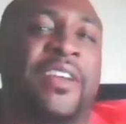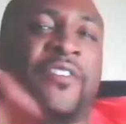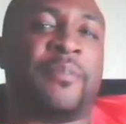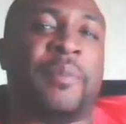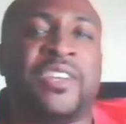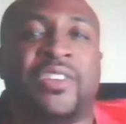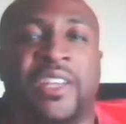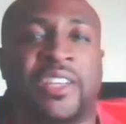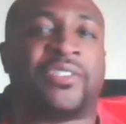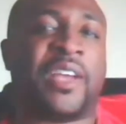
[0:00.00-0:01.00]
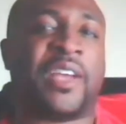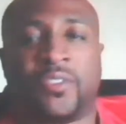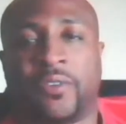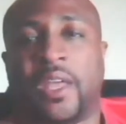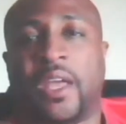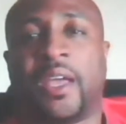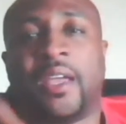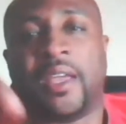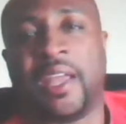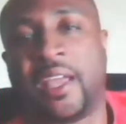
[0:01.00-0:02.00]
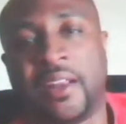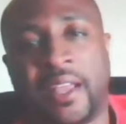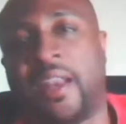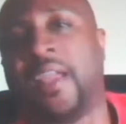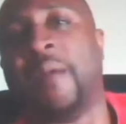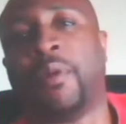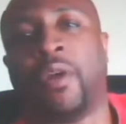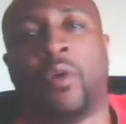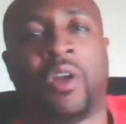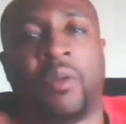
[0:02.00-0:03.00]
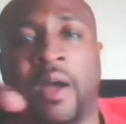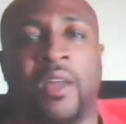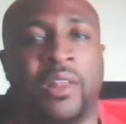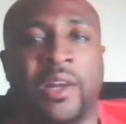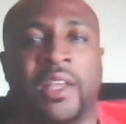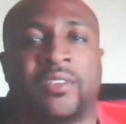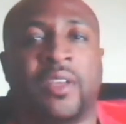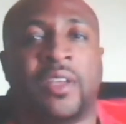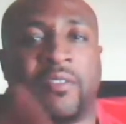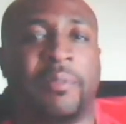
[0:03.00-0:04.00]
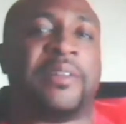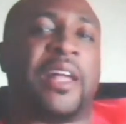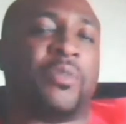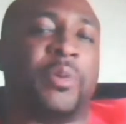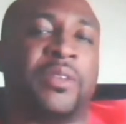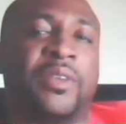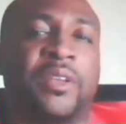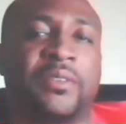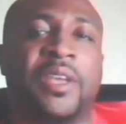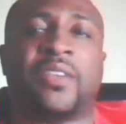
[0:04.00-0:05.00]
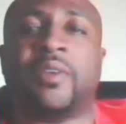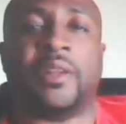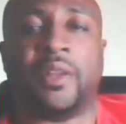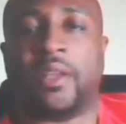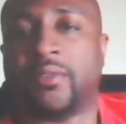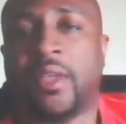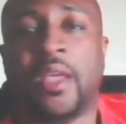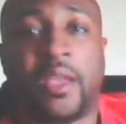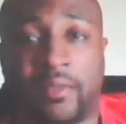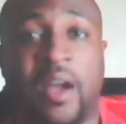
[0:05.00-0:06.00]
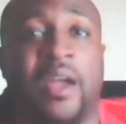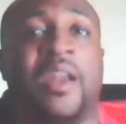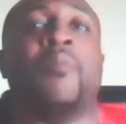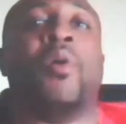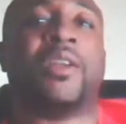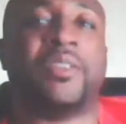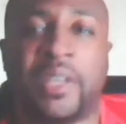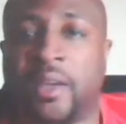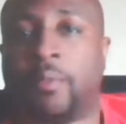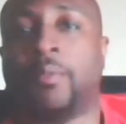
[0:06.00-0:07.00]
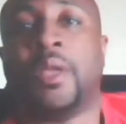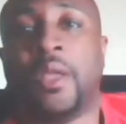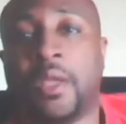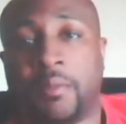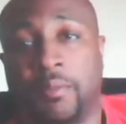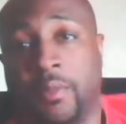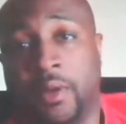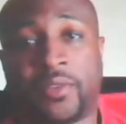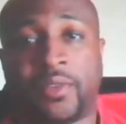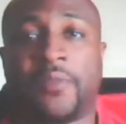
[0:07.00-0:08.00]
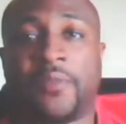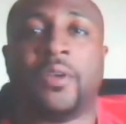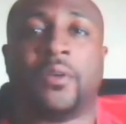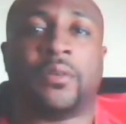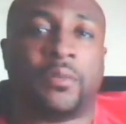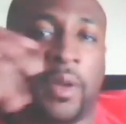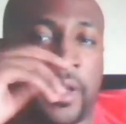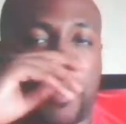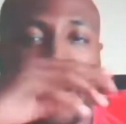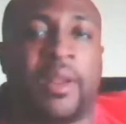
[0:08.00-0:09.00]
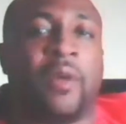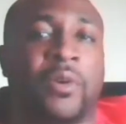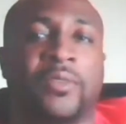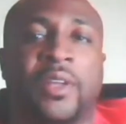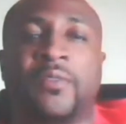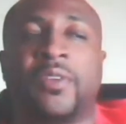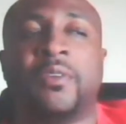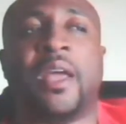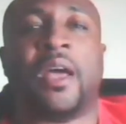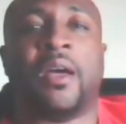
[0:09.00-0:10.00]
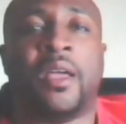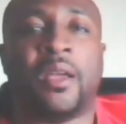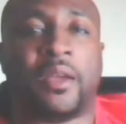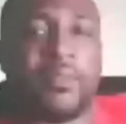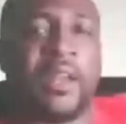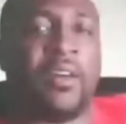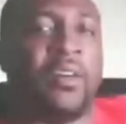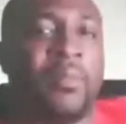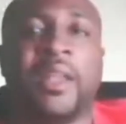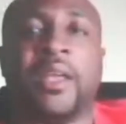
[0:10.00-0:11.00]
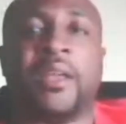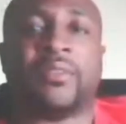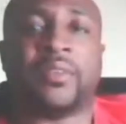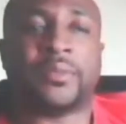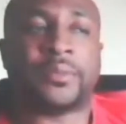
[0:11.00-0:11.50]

their information in exchange for that. And they got put on one of my other lists, my top 20 sales success list. So I marketed them other stuff too, my Empower Network stuff too now, because then they on my list.